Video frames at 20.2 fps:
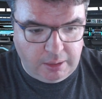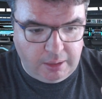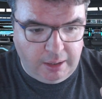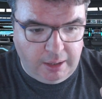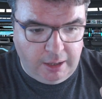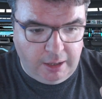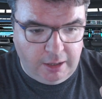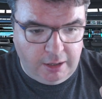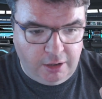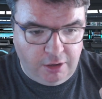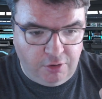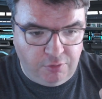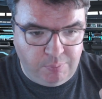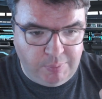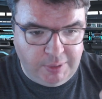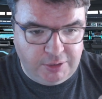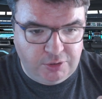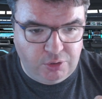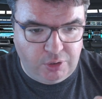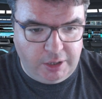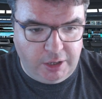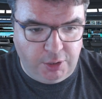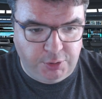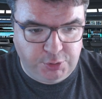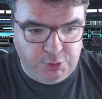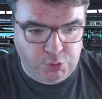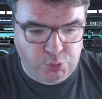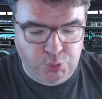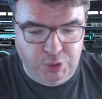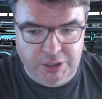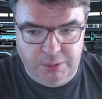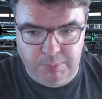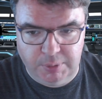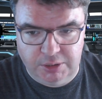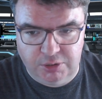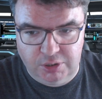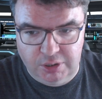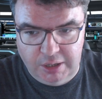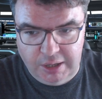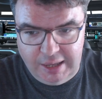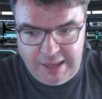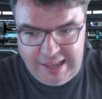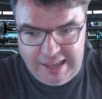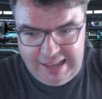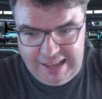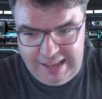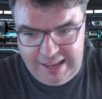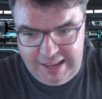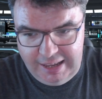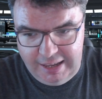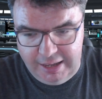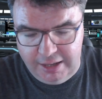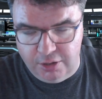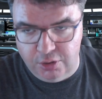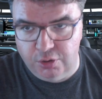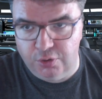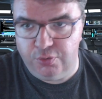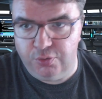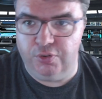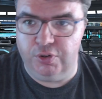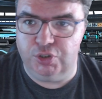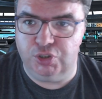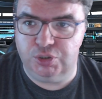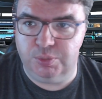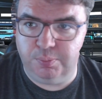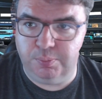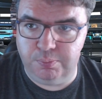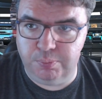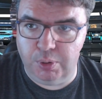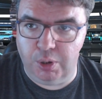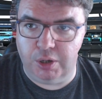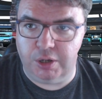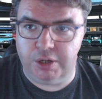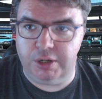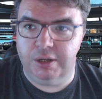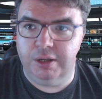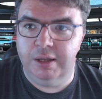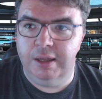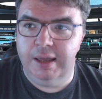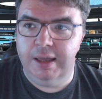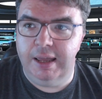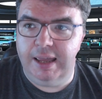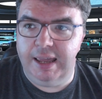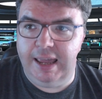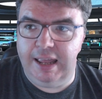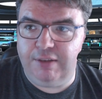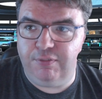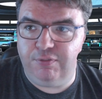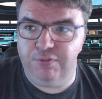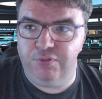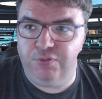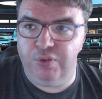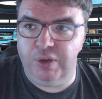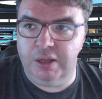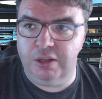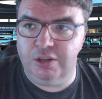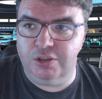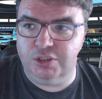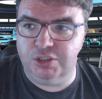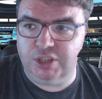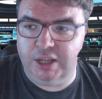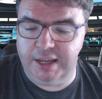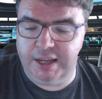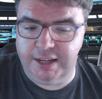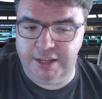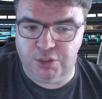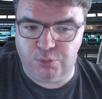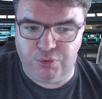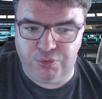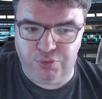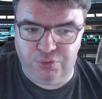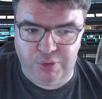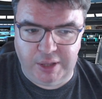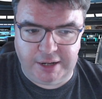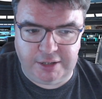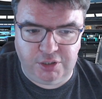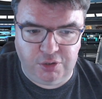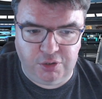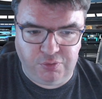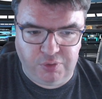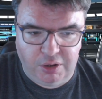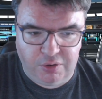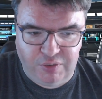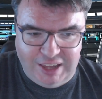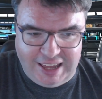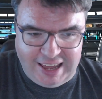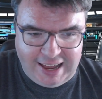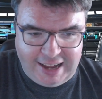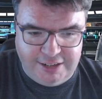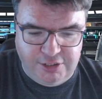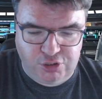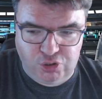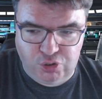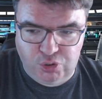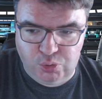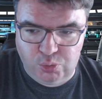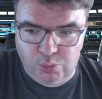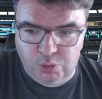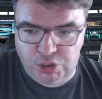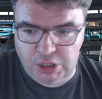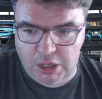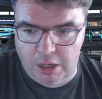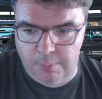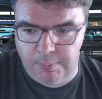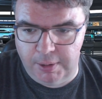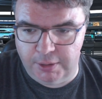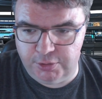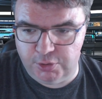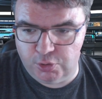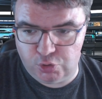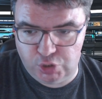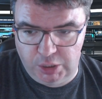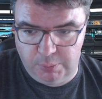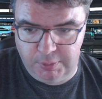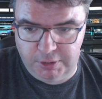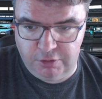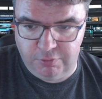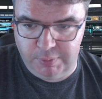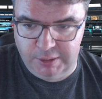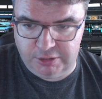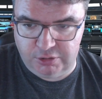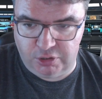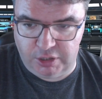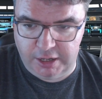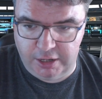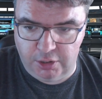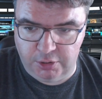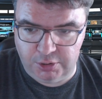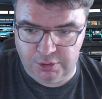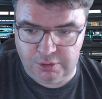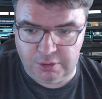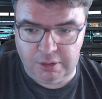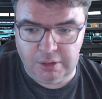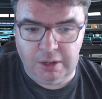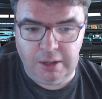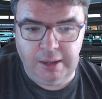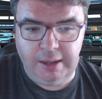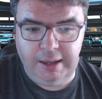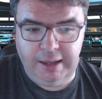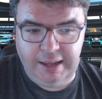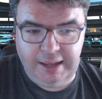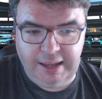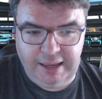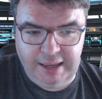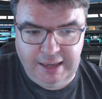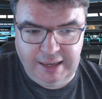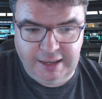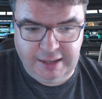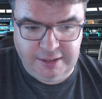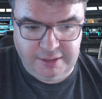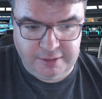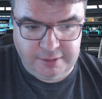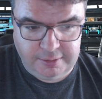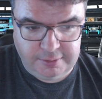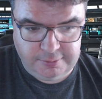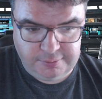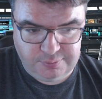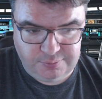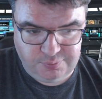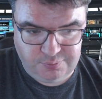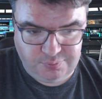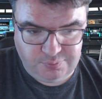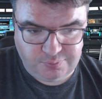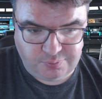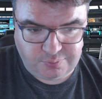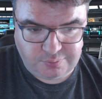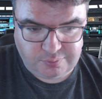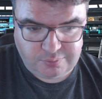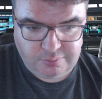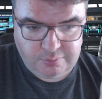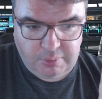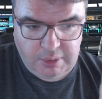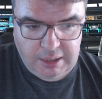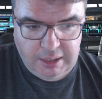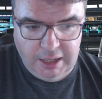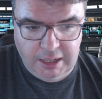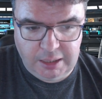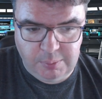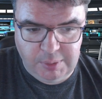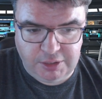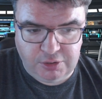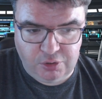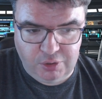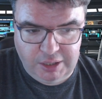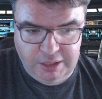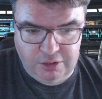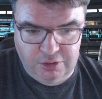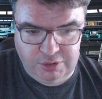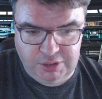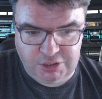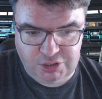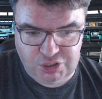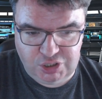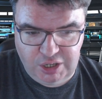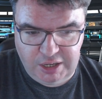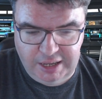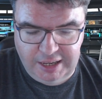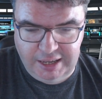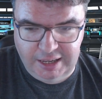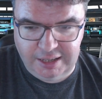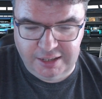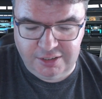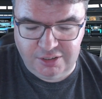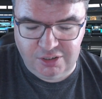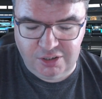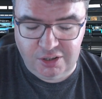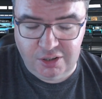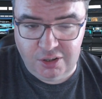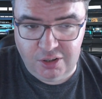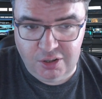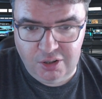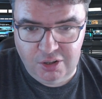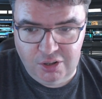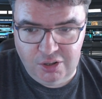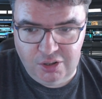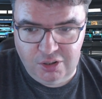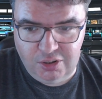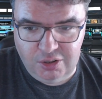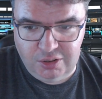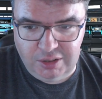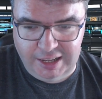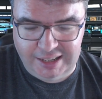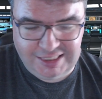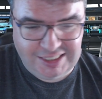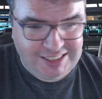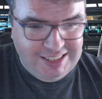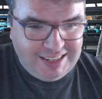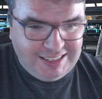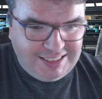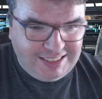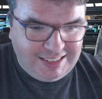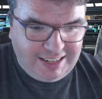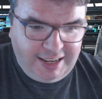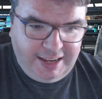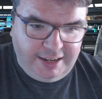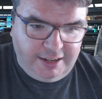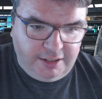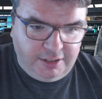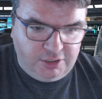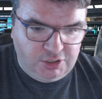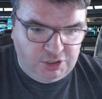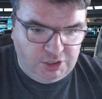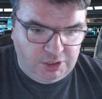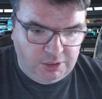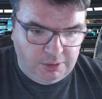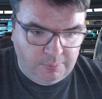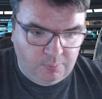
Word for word: of mental health treatment in the first book. It feels like it is reflective of attitudes about the treatment of mental health in and mental illness in like the 1980s.